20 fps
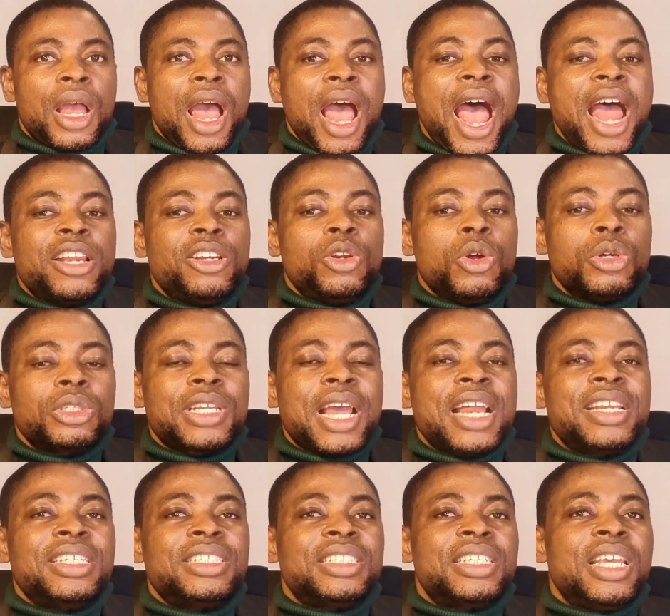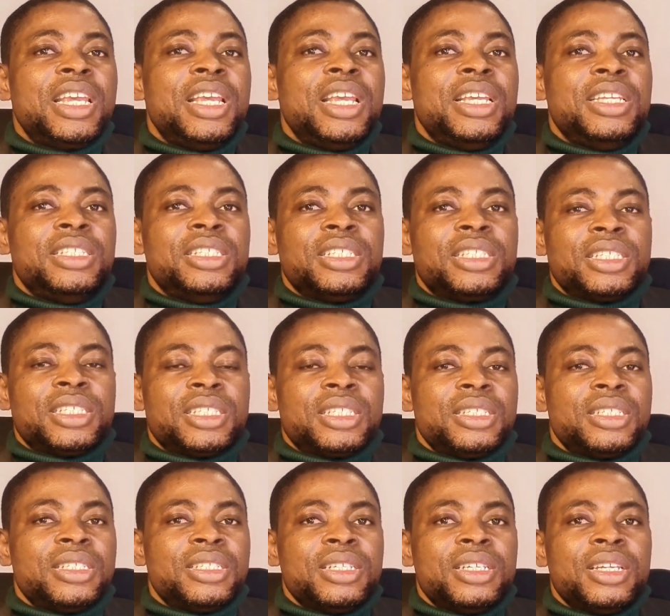And those are the
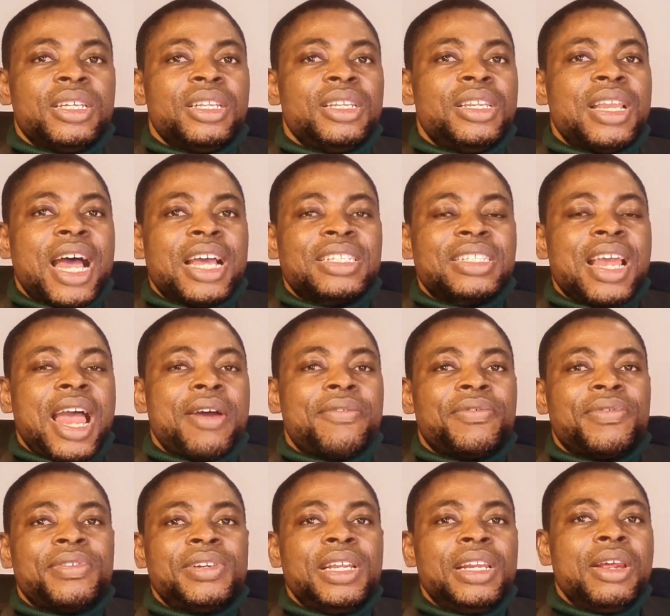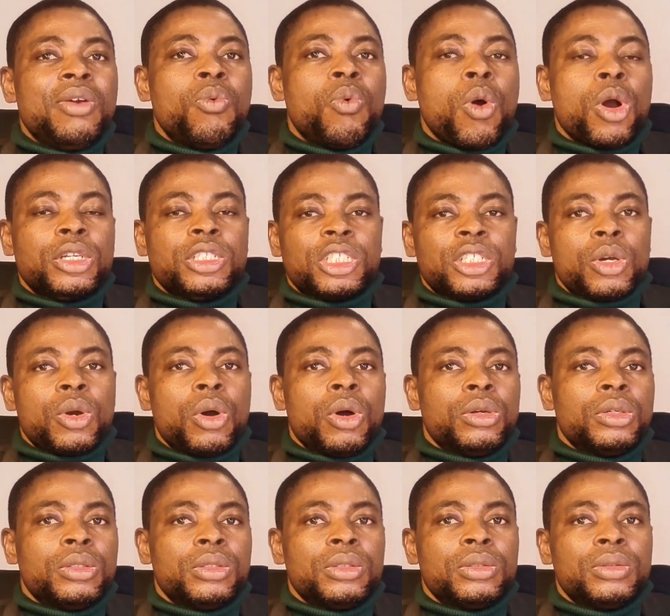things that I've really worked
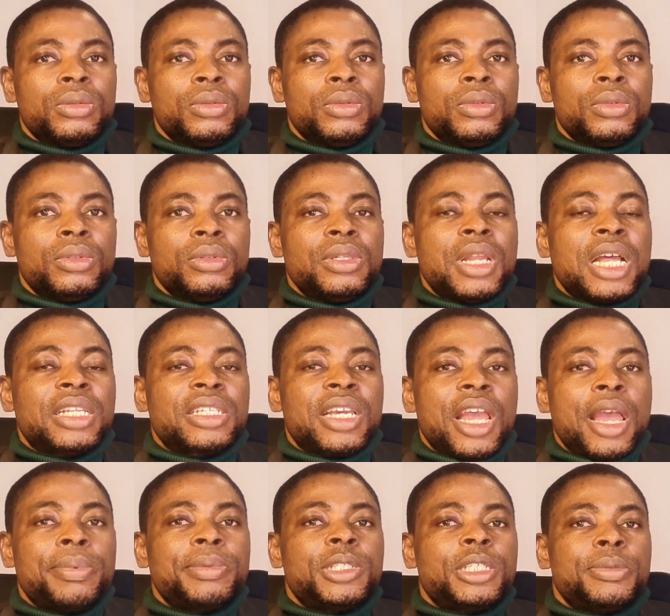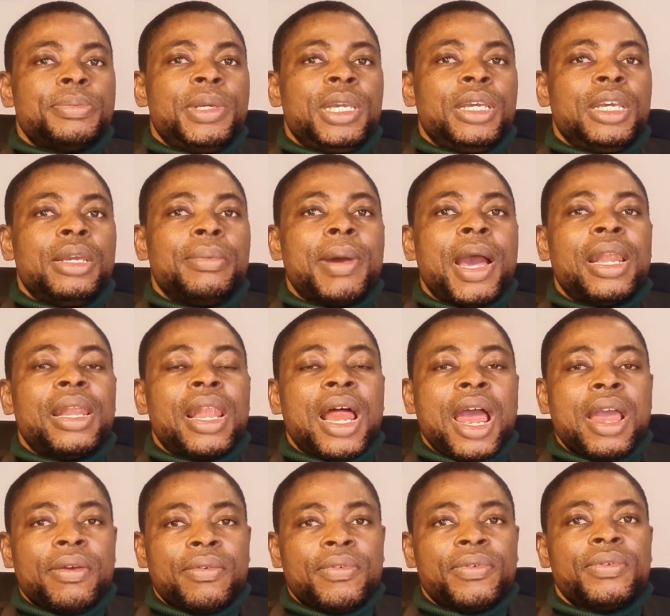on that helped me in my
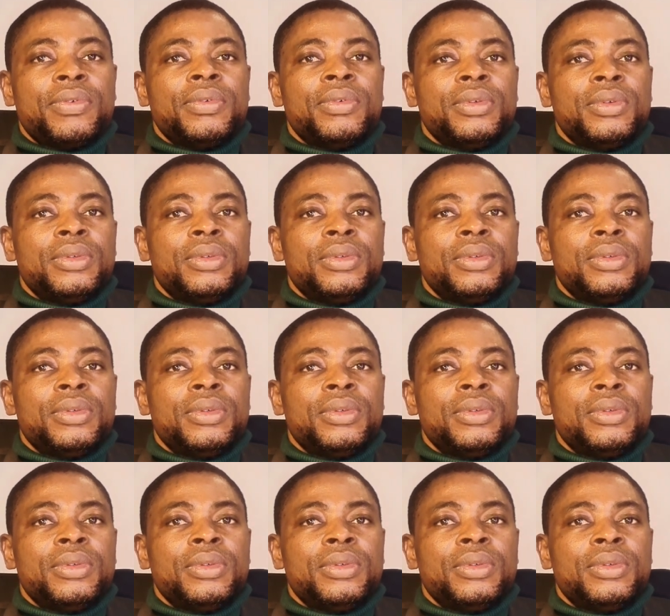life.